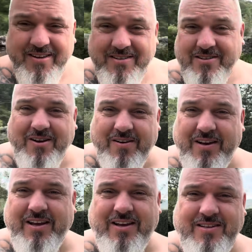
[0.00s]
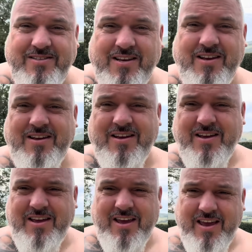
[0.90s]
So it is
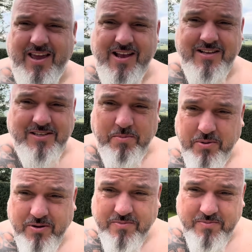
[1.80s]
hazy but